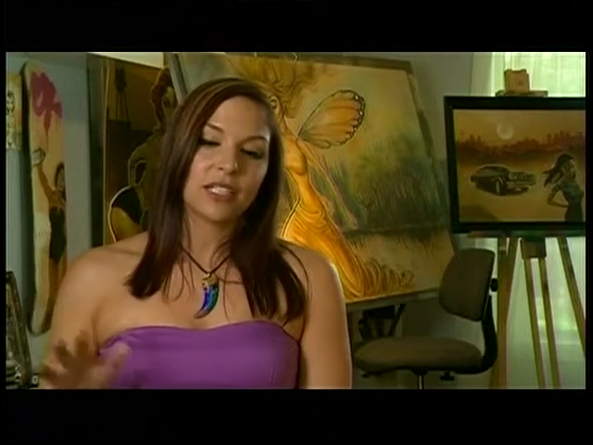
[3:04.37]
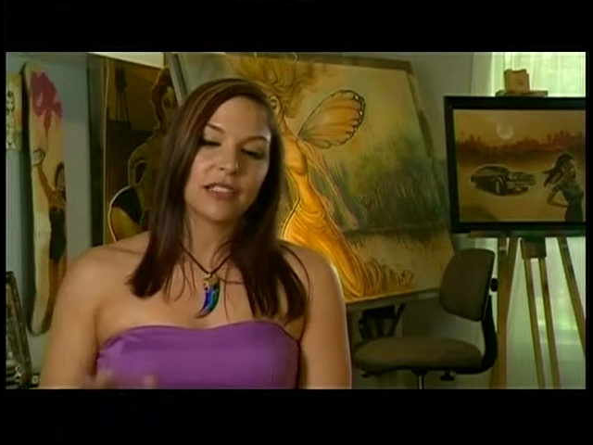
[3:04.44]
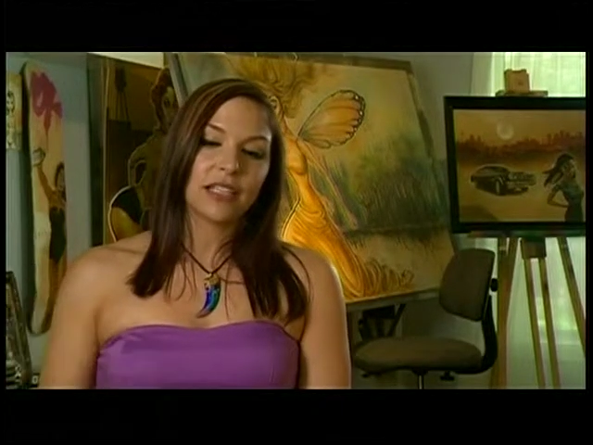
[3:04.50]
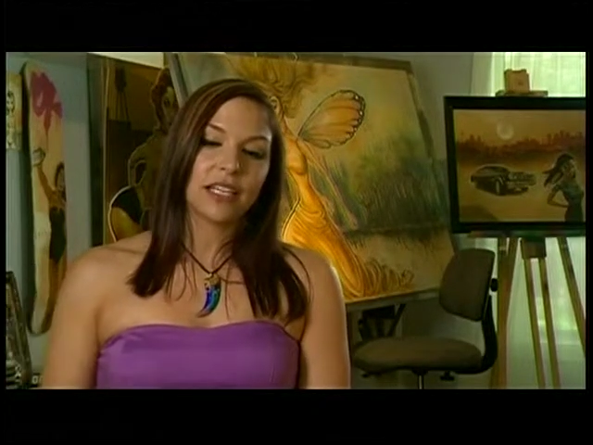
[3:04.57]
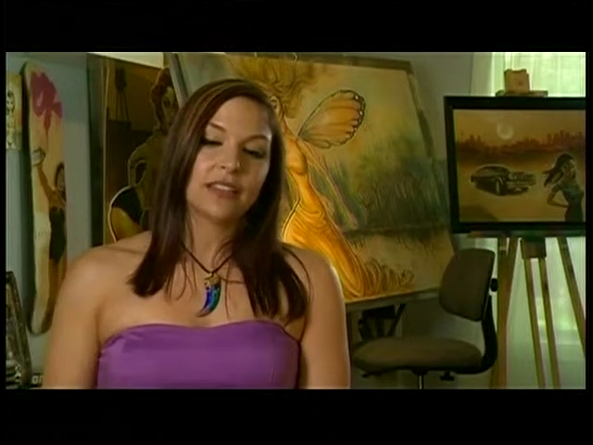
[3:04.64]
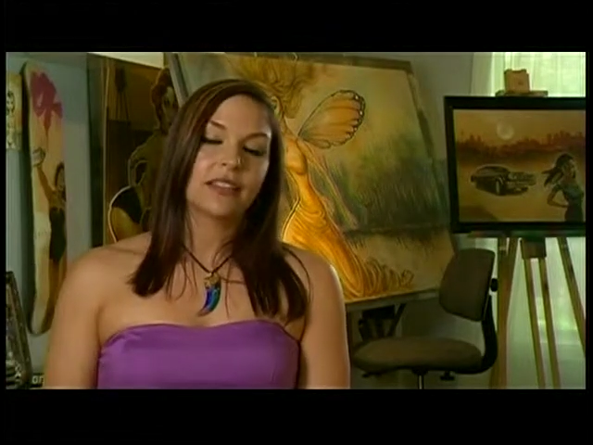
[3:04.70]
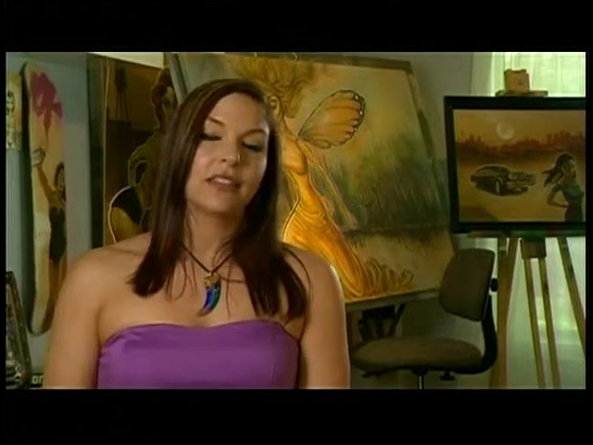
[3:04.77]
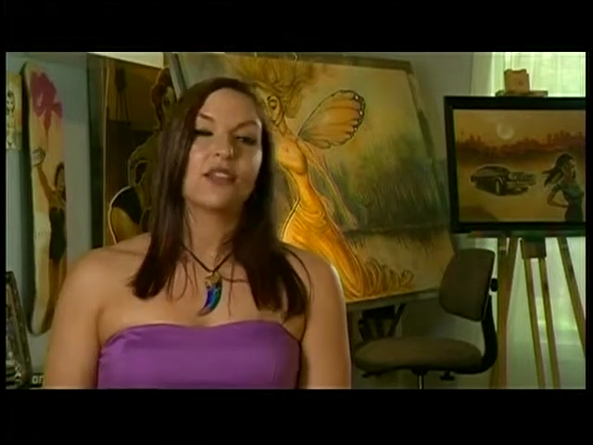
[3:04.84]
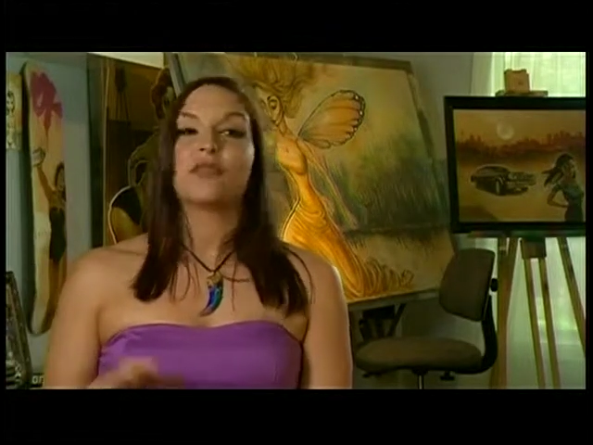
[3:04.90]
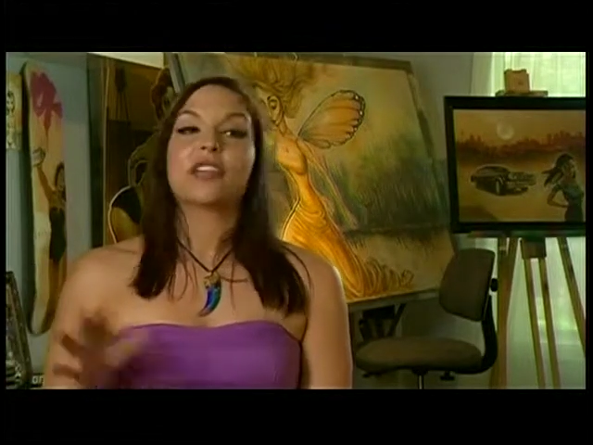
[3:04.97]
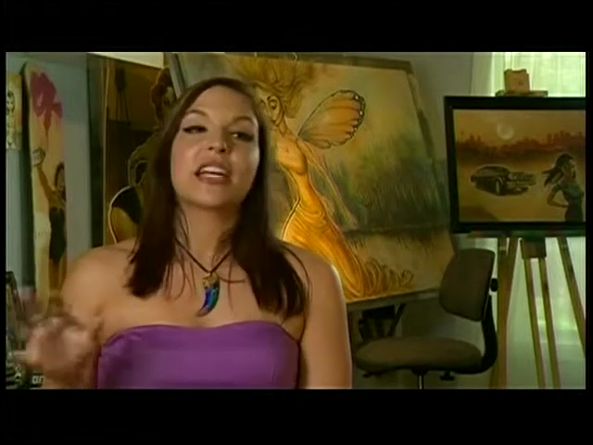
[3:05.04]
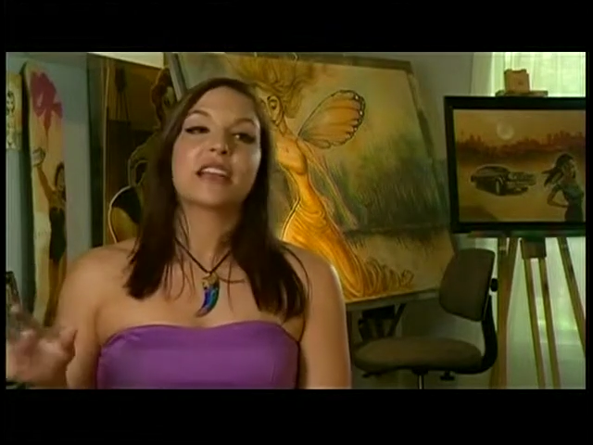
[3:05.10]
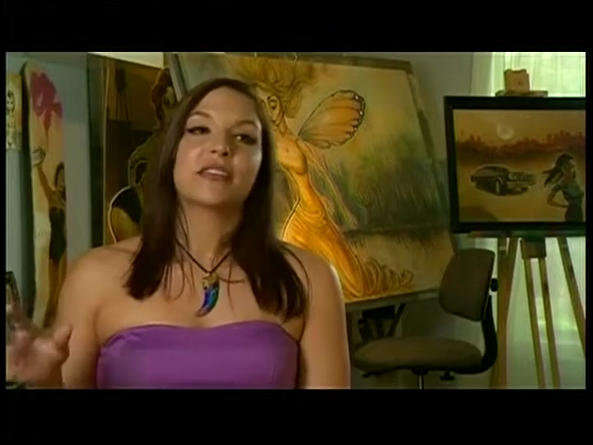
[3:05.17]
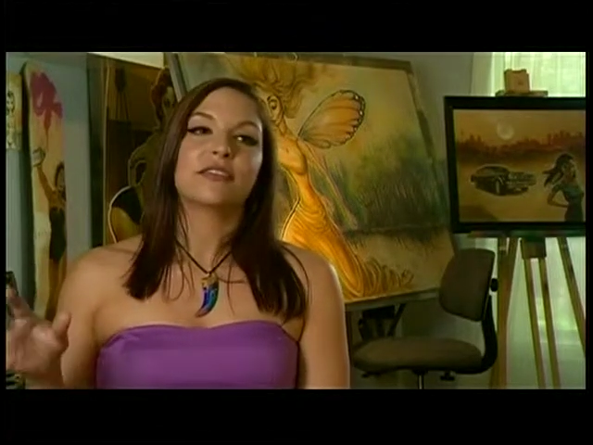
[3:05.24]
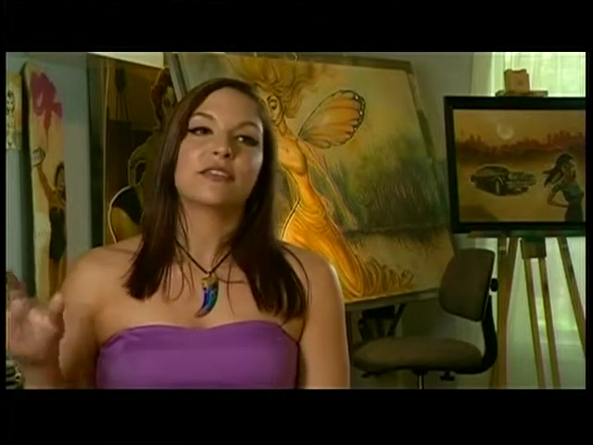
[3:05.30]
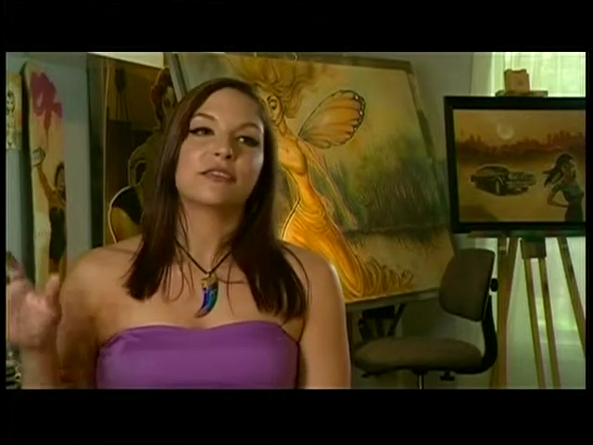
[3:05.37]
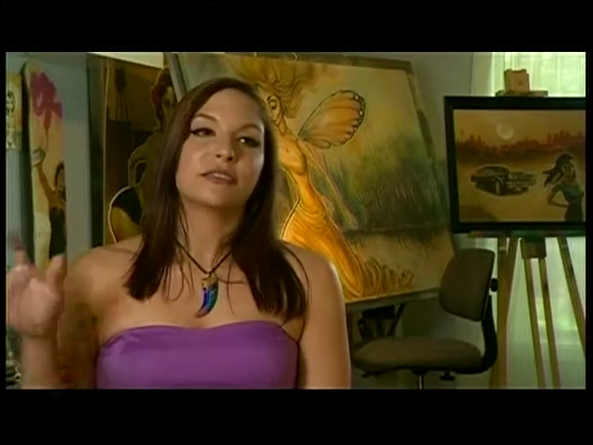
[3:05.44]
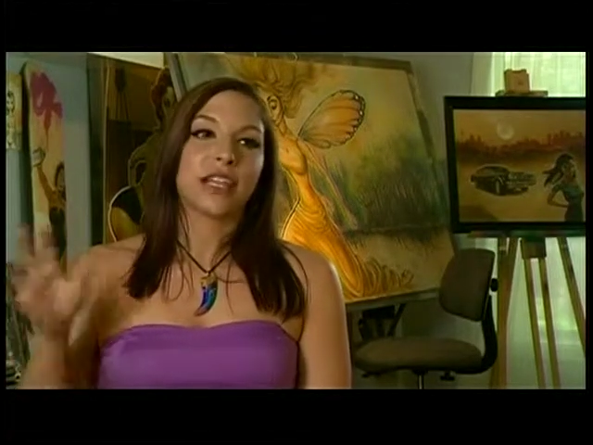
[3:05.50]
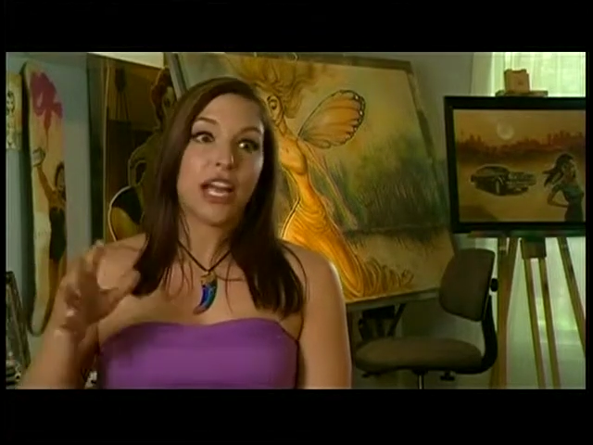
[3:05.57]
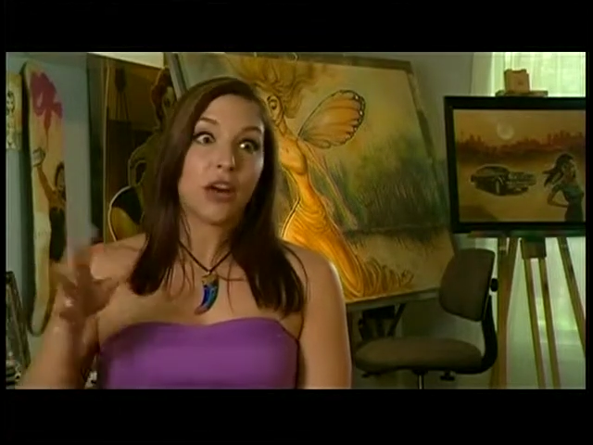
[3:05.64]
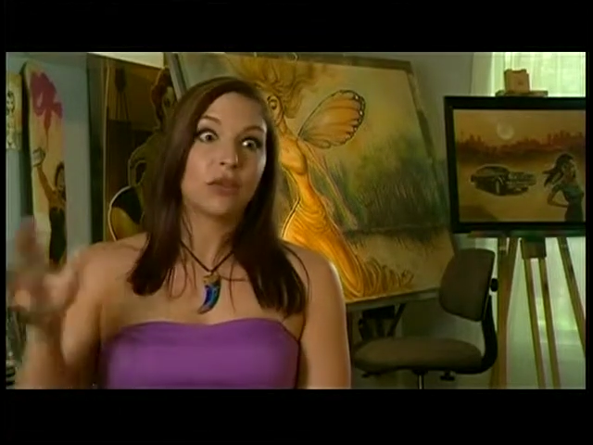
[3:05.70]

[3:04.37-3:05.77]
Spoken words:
has been like a creative